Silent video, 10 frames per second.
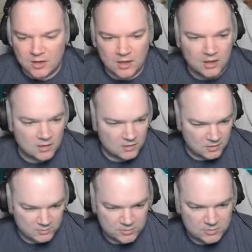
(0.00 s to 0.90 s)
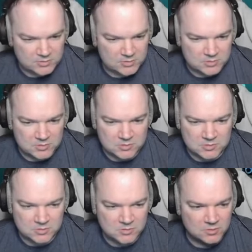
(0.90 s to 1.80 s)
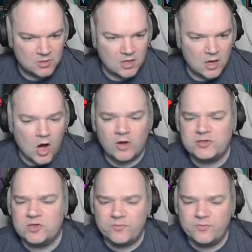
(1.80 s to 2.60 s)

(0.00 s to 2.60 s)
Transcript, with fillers: Um, Also,